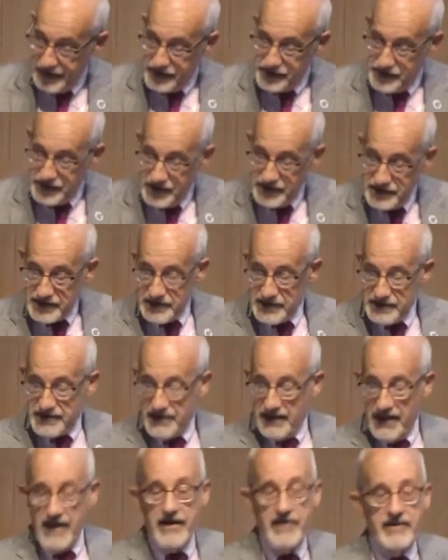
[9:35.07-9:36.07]
Jesus,
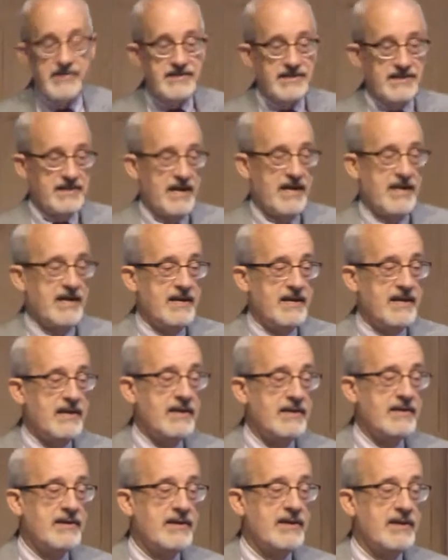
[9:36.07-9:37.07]
they are saying,
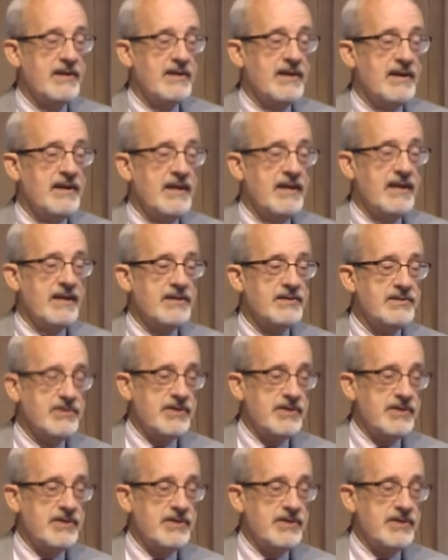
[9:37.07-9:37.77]
is